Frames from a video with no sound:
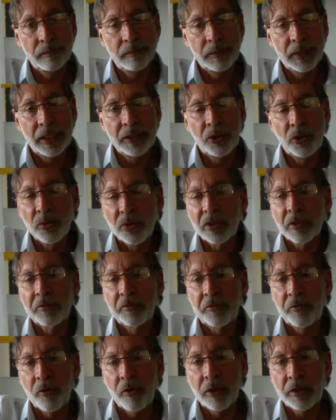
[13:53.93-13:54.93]
use of
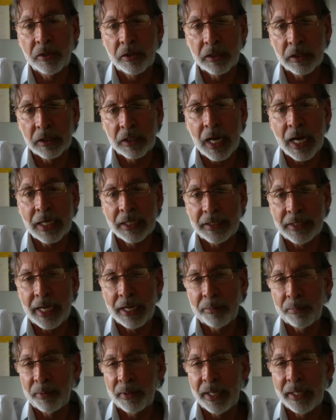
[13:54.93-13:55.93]
force to kind of
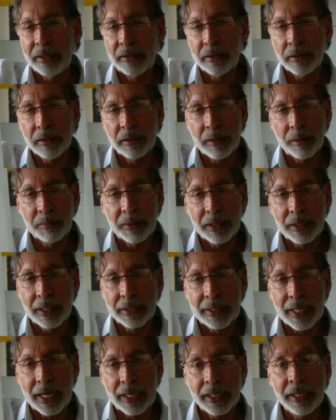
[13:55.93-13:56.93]
take place in something like
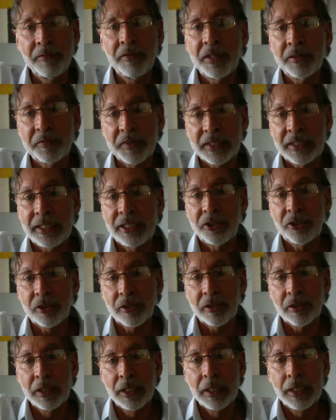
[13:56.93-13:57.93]
that. Even if a
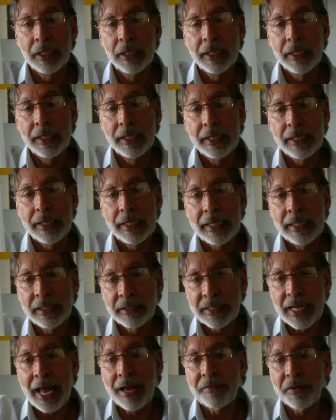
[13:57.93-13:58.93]
teacher is
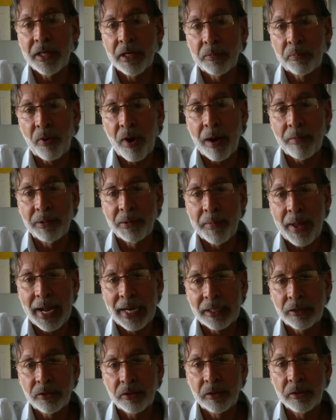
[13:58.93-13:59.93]
having a
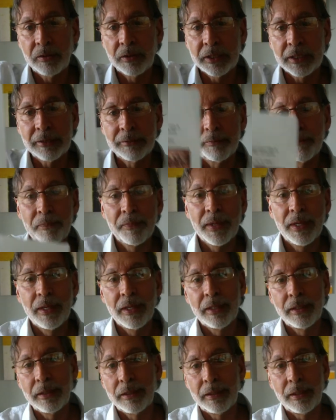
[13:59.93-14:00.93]
problematic student,
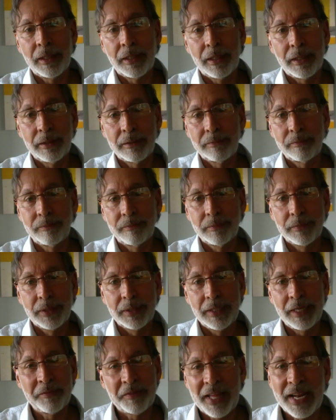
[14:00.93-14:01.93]

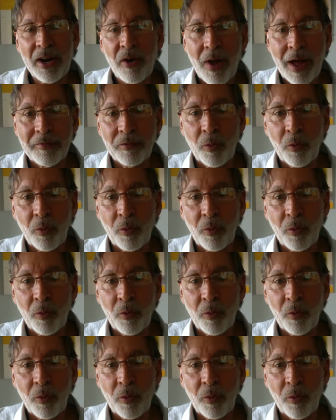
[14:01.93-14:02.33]
if they don't have a